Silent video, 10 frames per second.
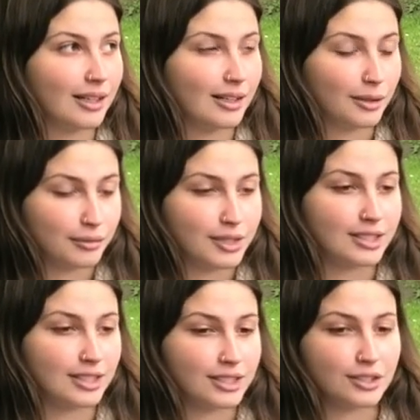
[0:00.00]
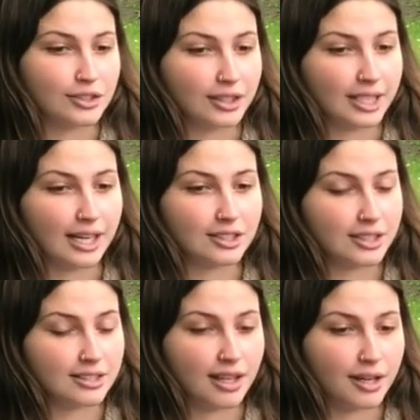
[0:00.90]
a lot of research into Johnny Cash
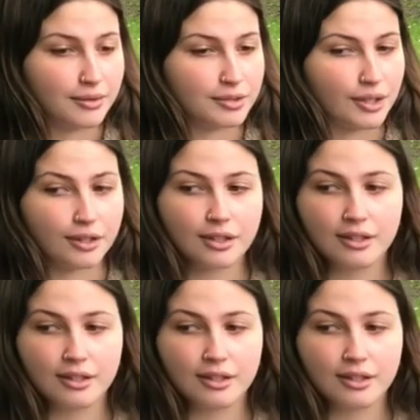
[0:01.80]
and his life, so